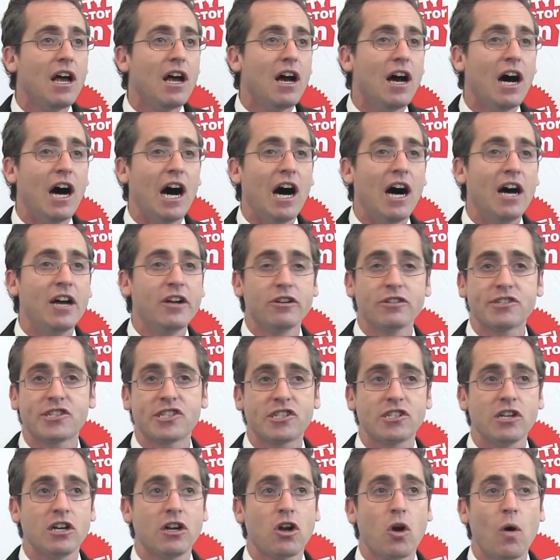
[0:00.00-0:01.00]

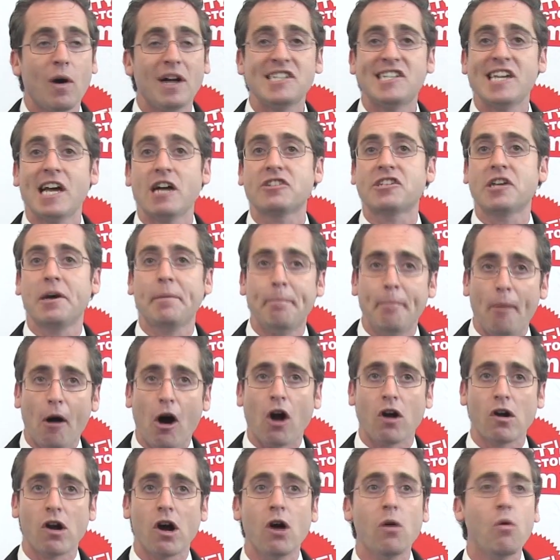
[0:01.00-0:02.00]
It'll go on sale
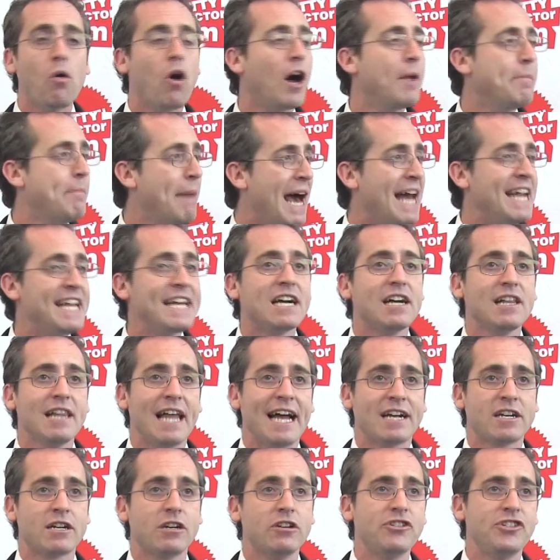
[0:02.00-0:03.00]
tomorrow on Matty
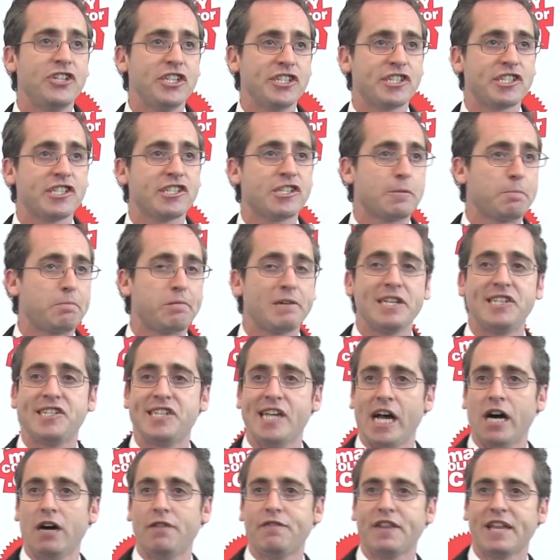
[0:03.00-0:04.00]
Collector, just as the
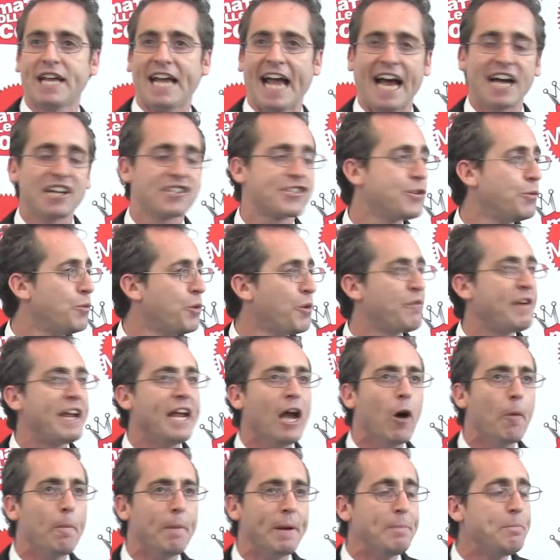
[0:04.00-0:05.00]
pre-sale for the castle will
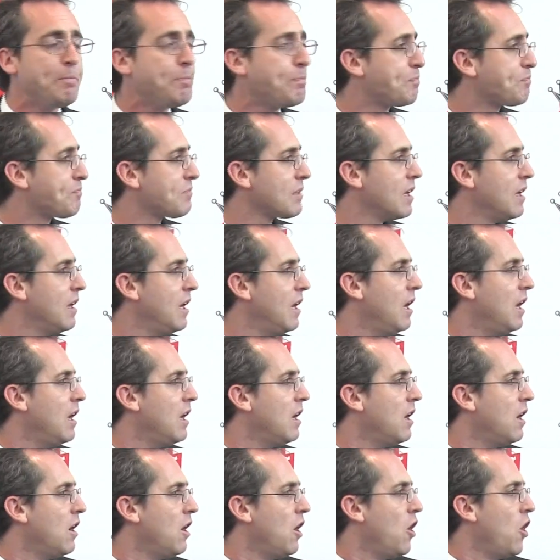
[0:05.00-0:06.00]
reopen.
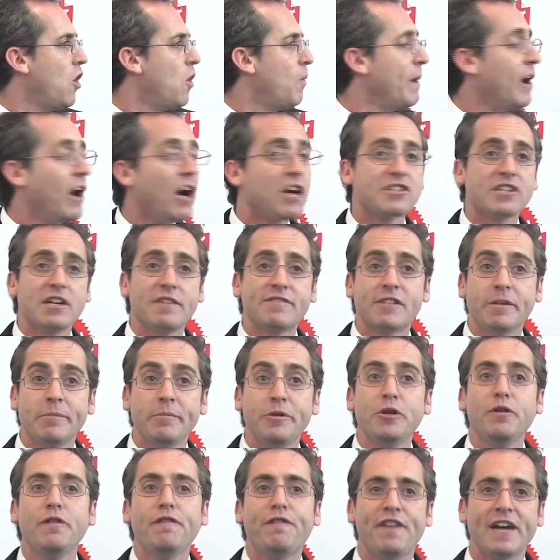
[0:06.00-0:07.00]
We also have
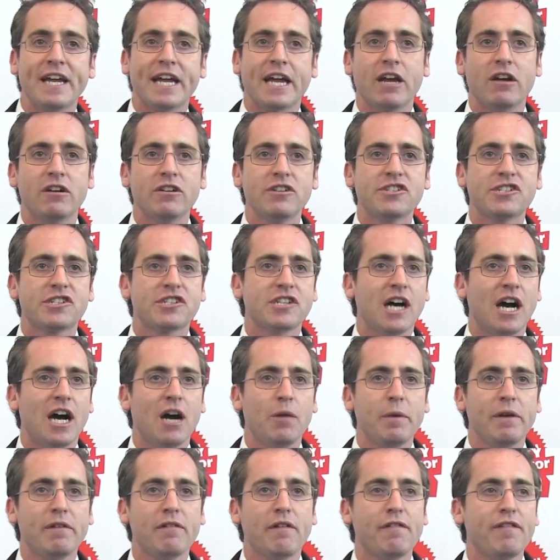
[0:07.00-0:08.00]
some new figures.
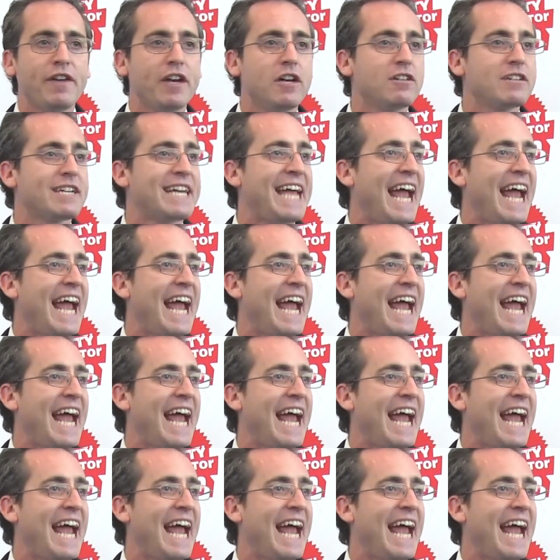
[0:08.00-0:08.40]
We revealed